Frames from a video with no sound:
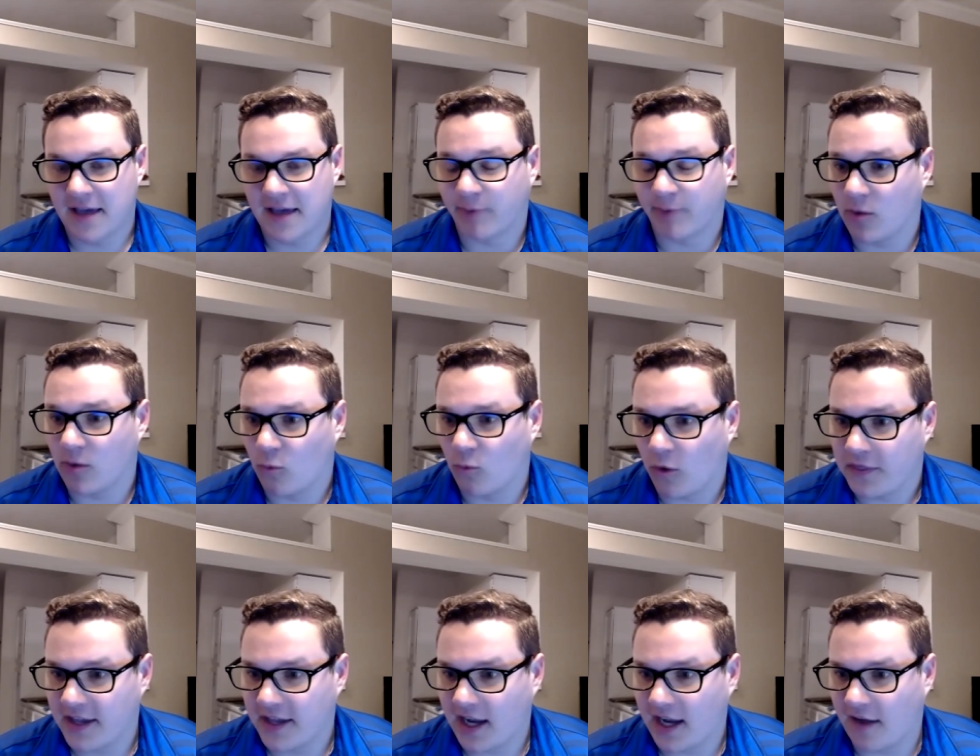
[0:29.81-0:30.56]
But
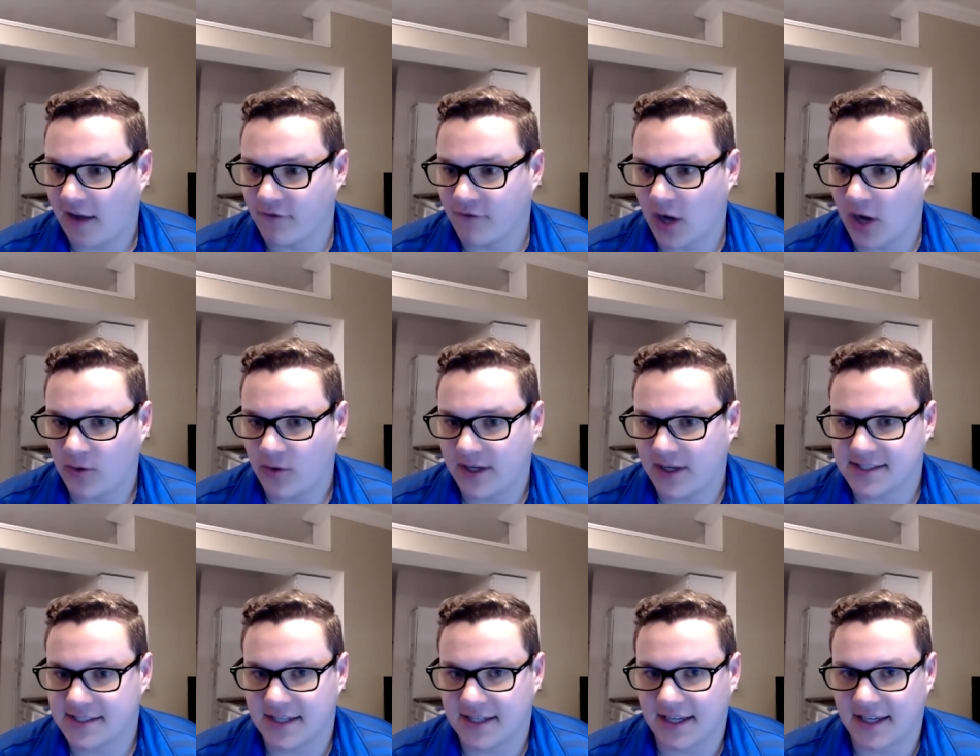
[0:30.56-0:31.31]
one thing I've
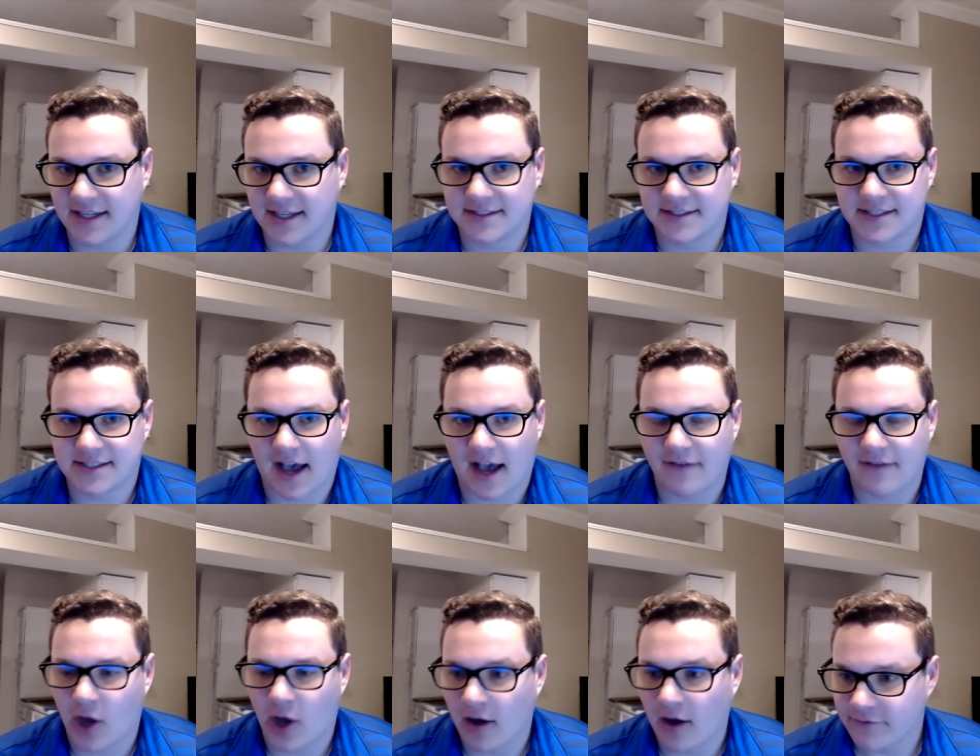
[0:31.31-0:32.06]
noticed is
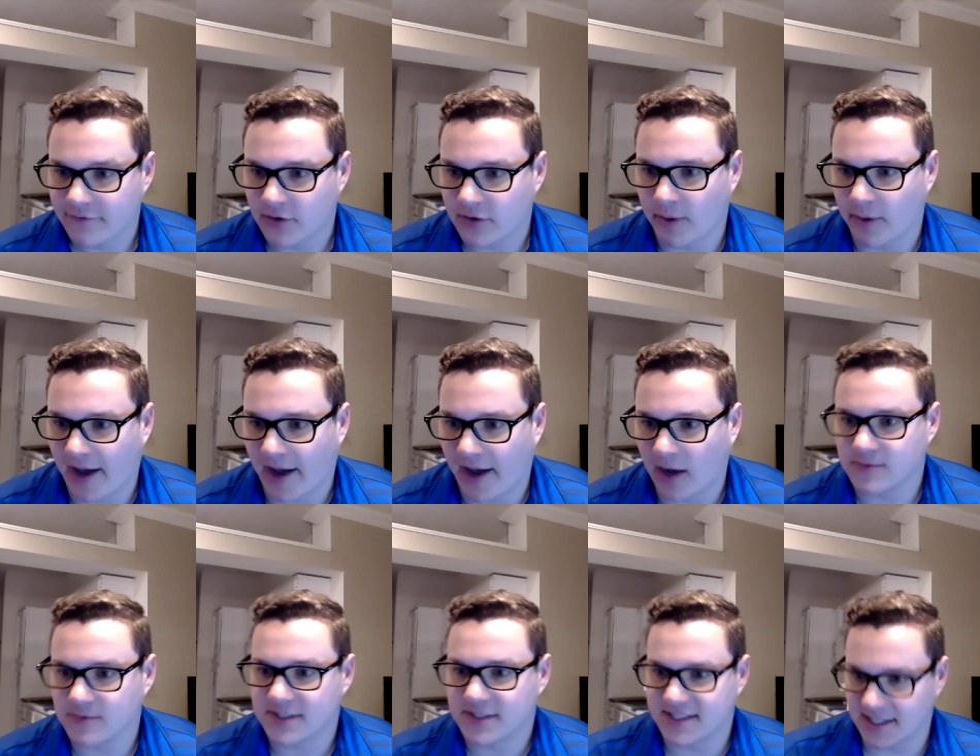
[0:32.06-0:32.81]
I've gone from
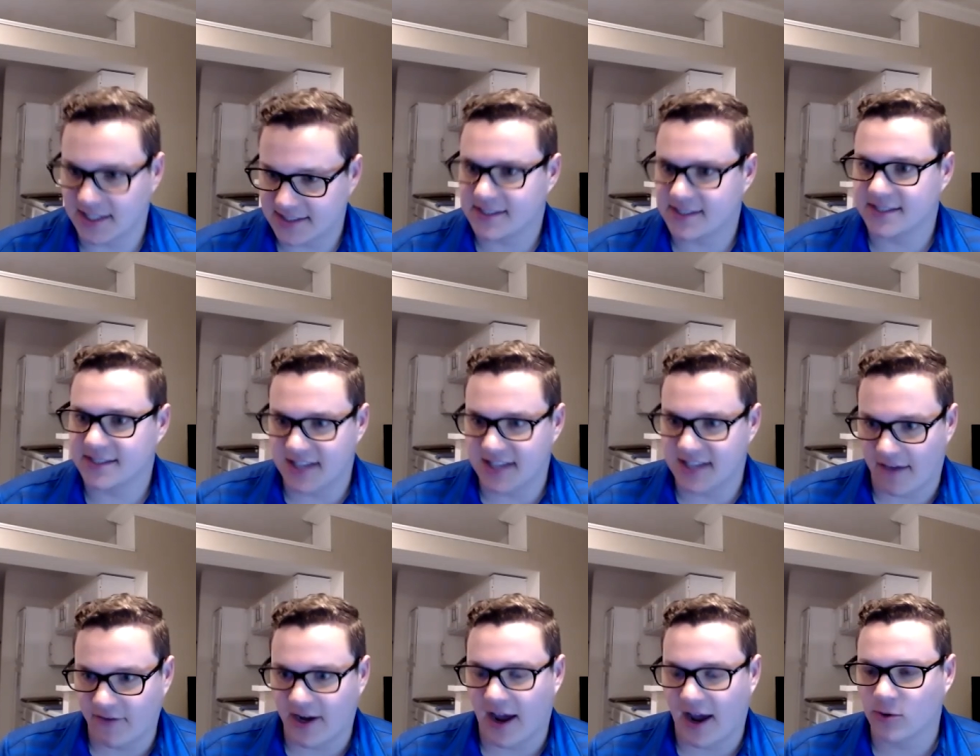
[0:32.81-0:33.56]
about six to
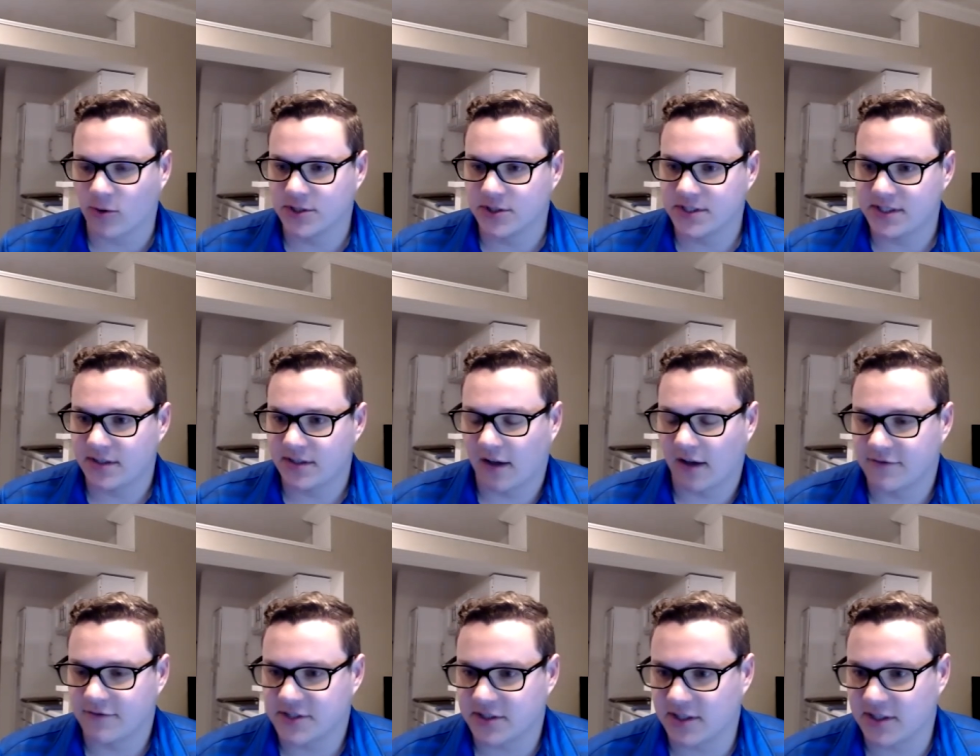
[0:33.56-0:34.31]
seven hours
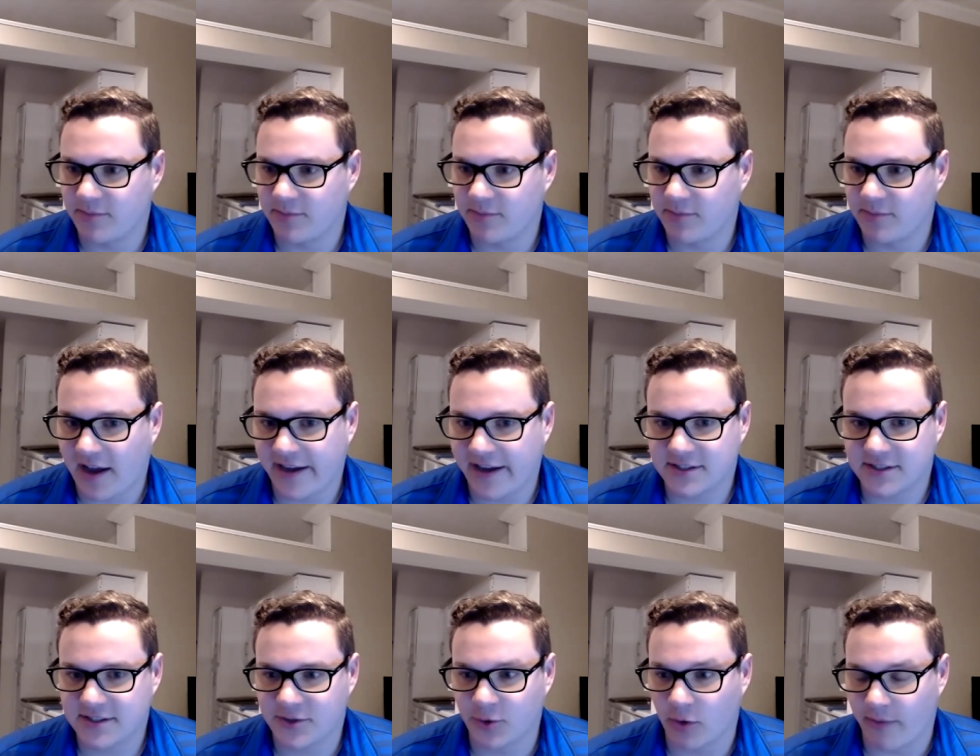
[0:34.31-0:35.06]
of sleep a night
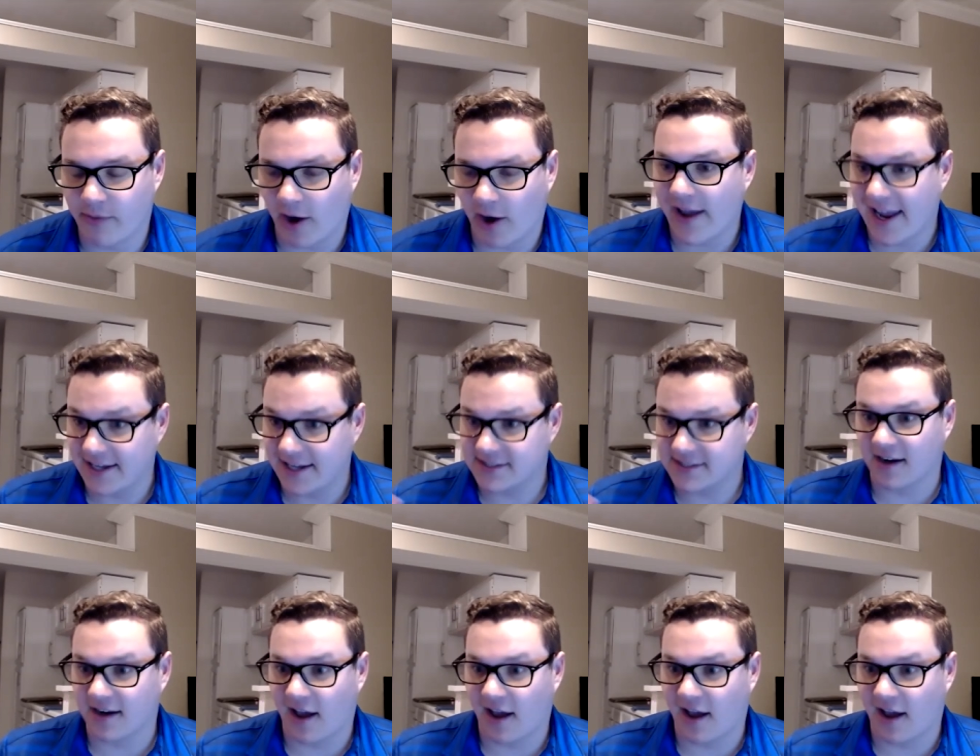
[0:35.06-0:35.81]
to about eight
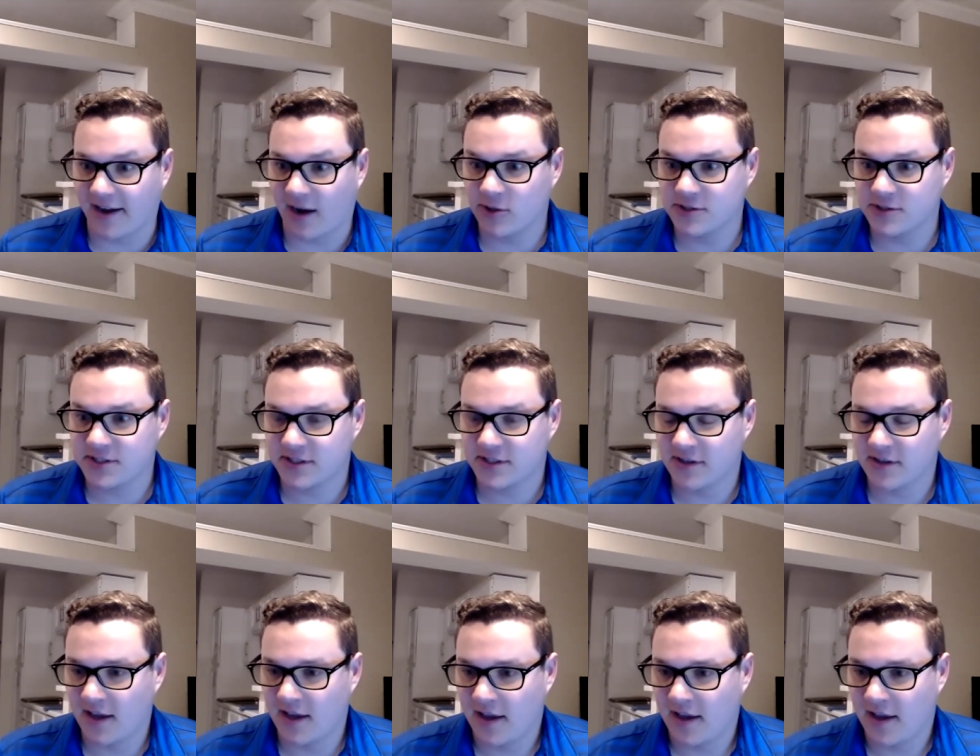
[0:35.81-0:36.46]
to nine hours.